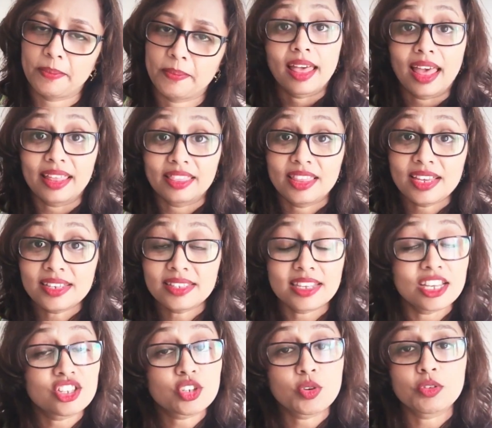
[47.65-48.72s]
And this
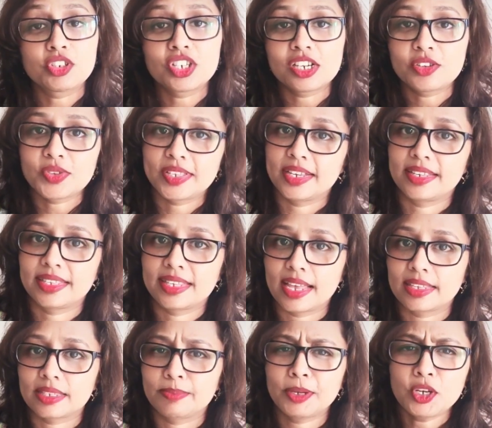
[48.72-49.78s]
is crucial to
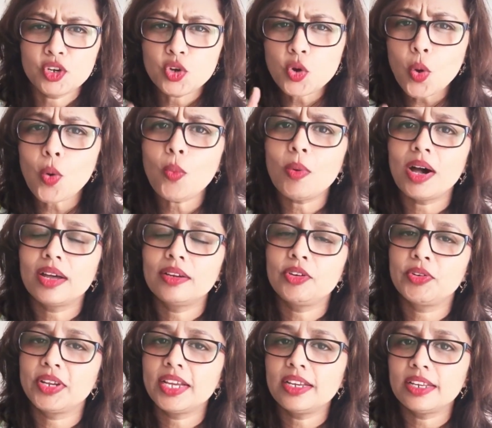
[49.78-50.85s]
success, but no one
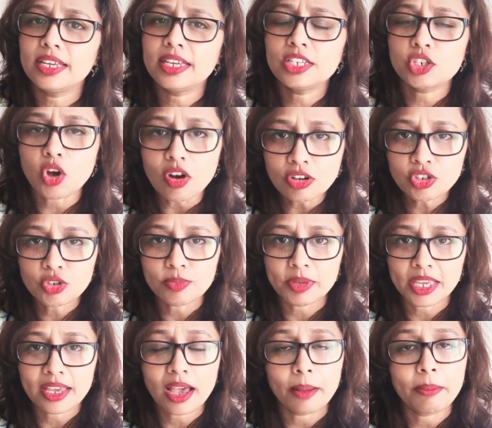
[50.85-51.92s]
really talked to
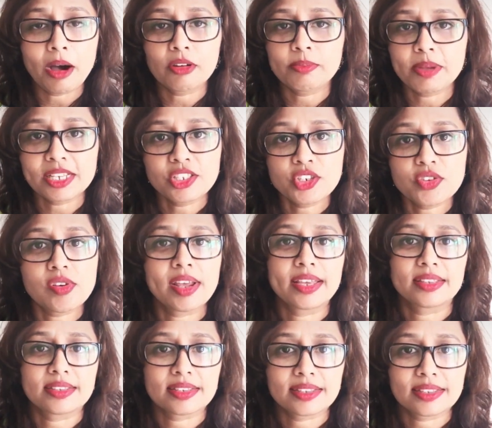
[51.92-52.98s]
me about my
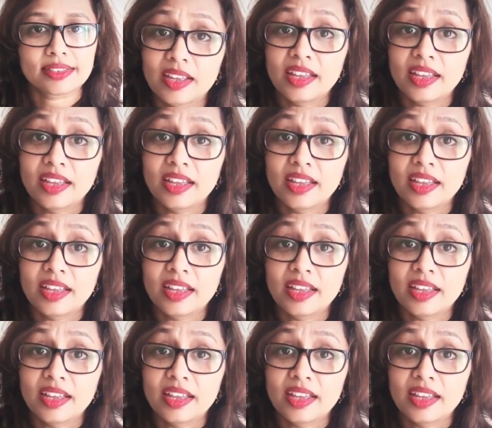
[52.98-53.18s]
strengths.